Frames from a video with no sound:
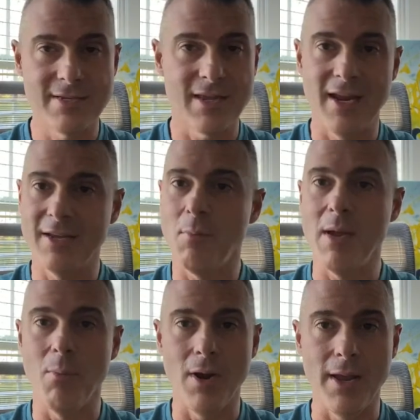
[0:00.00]
disconnect
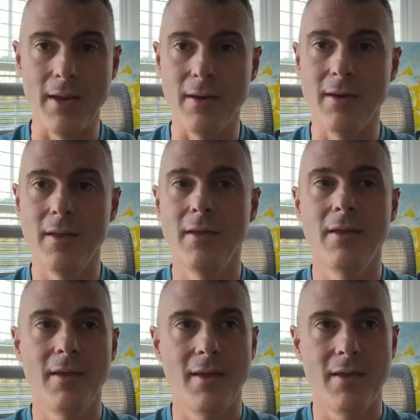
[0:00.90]
my brain
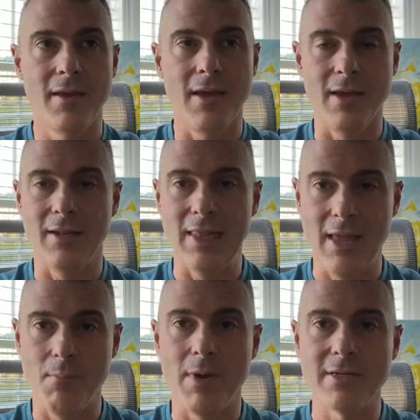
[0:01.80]
and
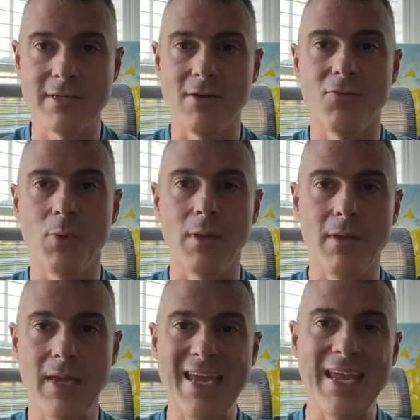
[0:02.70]
let myself
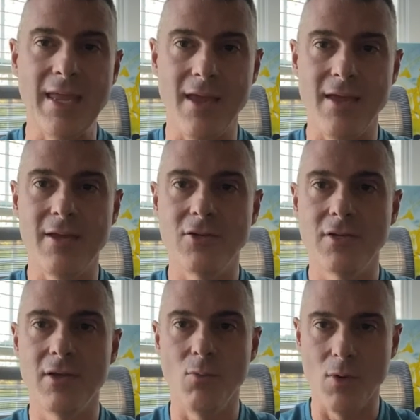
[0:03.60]
really
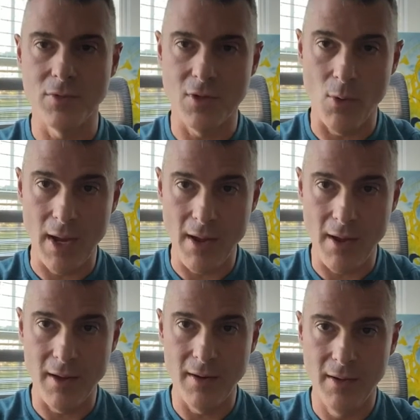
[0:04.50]
engage in what was going
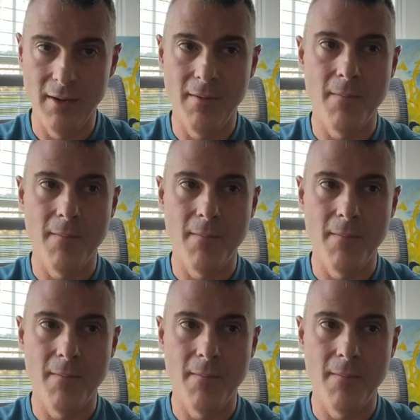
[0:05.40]
on